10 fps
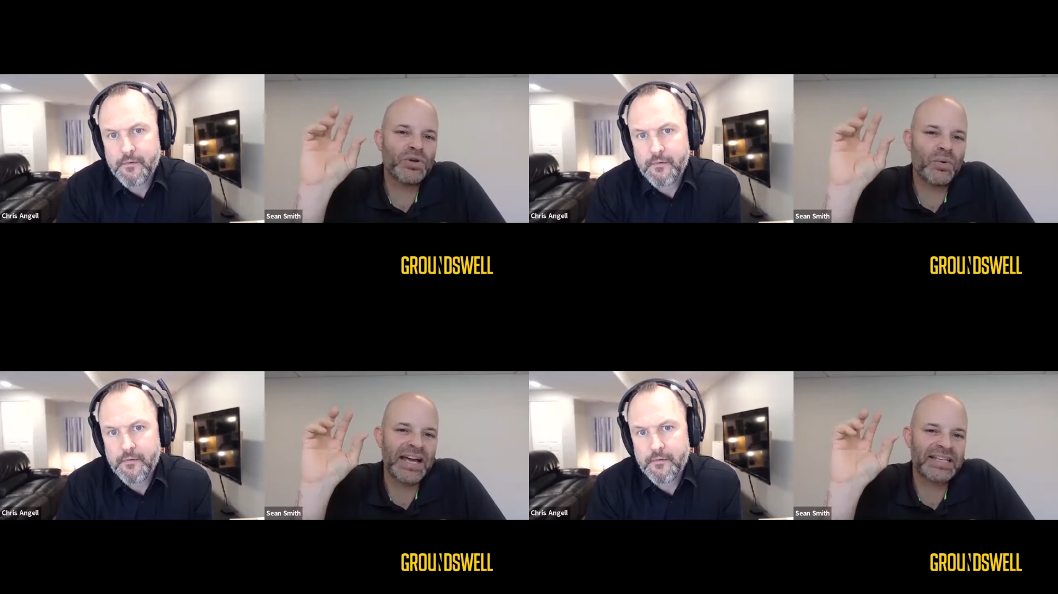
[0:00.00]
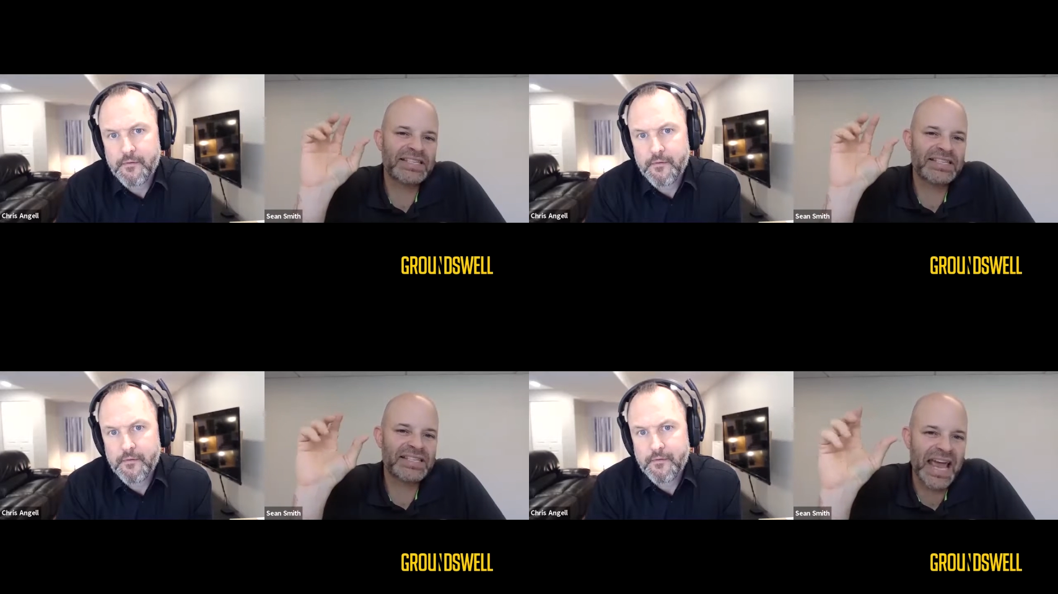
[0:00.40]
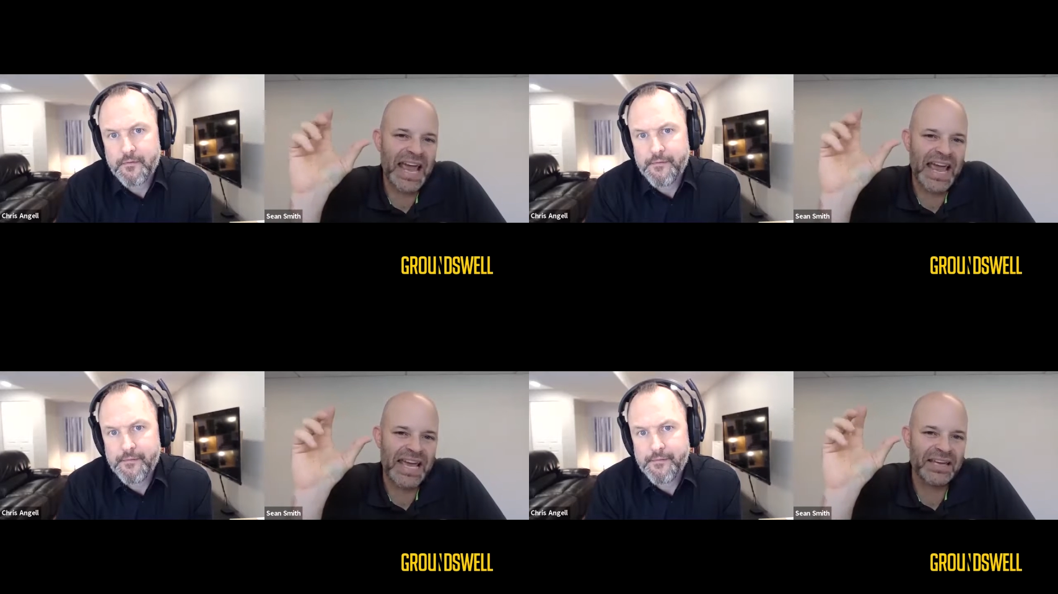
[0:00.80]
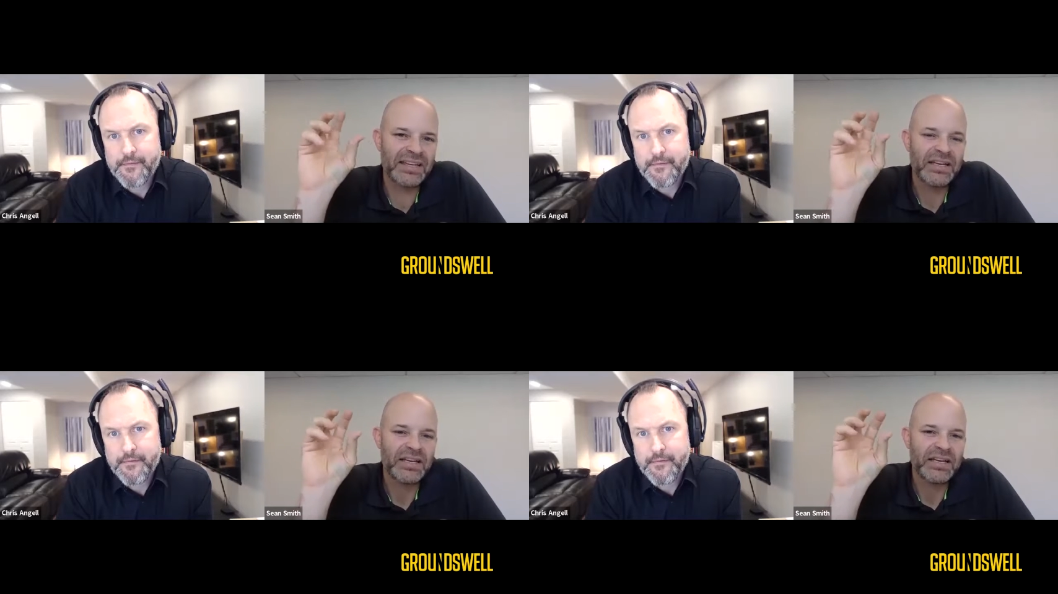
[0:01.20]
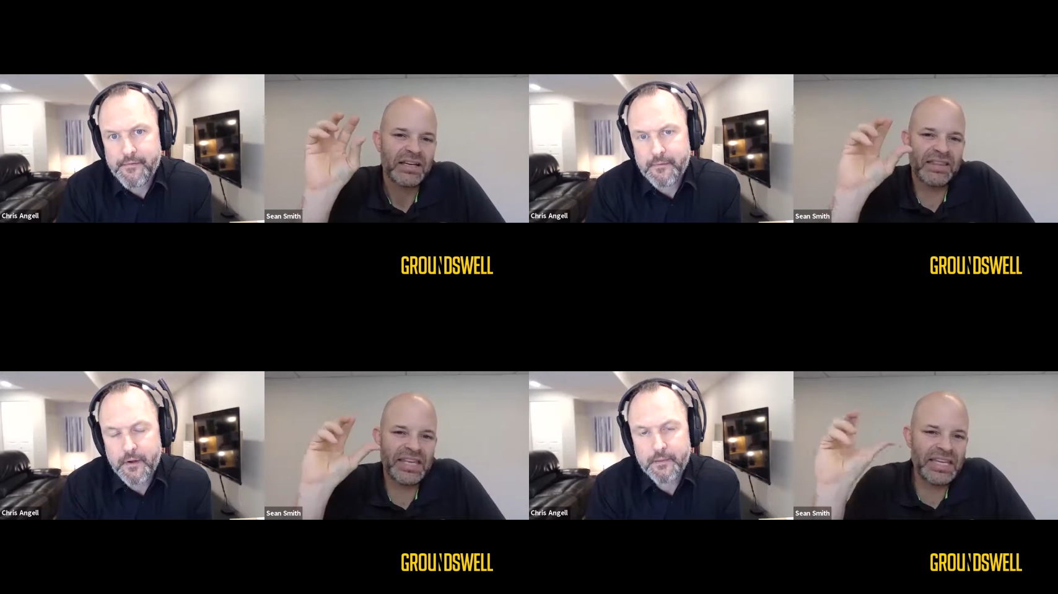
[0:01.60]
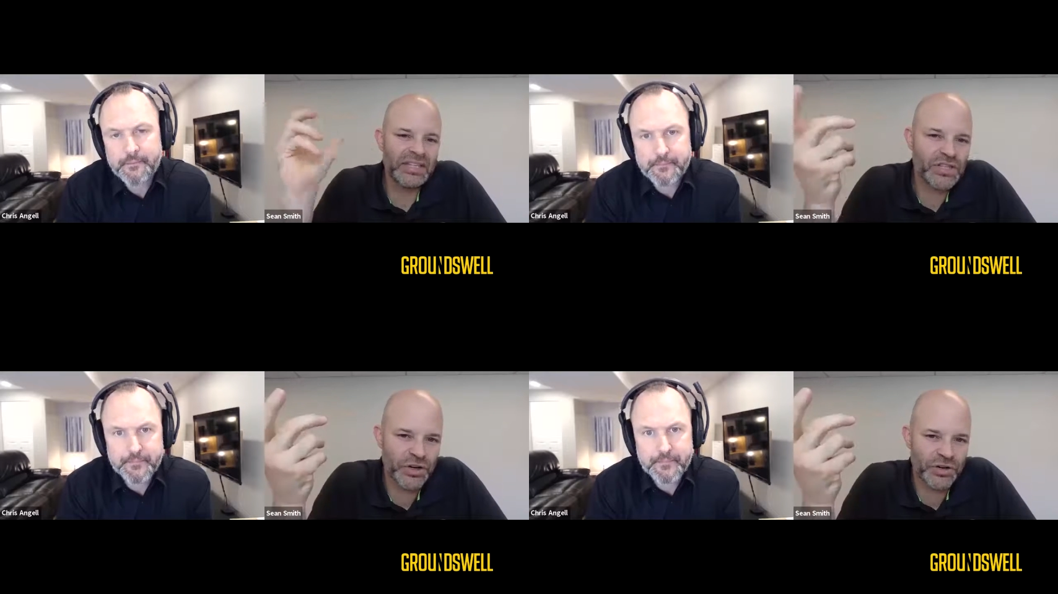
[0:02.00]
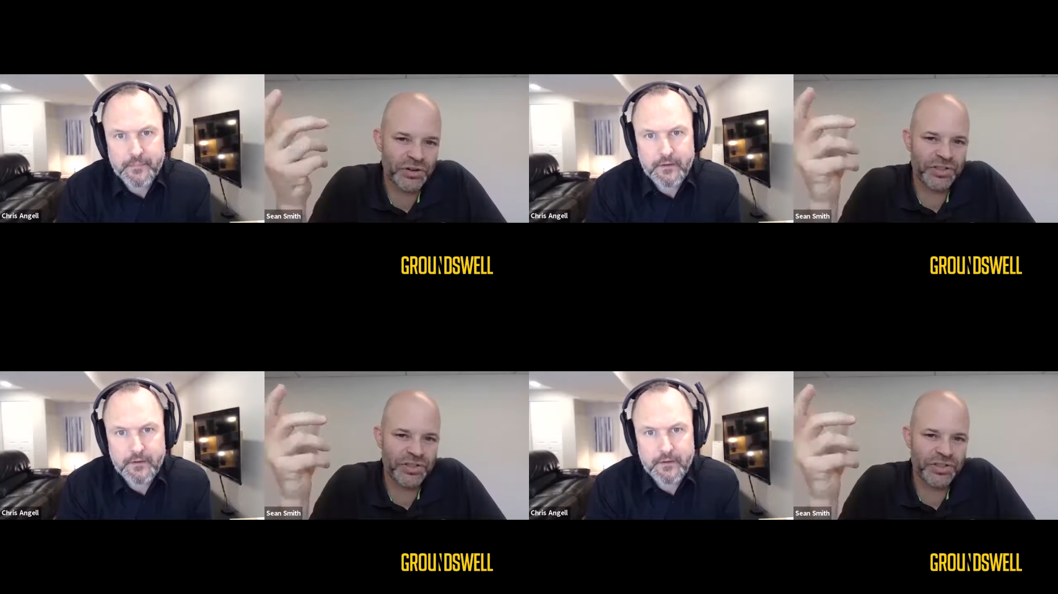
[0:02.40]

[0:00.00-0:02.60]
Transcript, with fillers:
Speaker 1: do I say right. these certain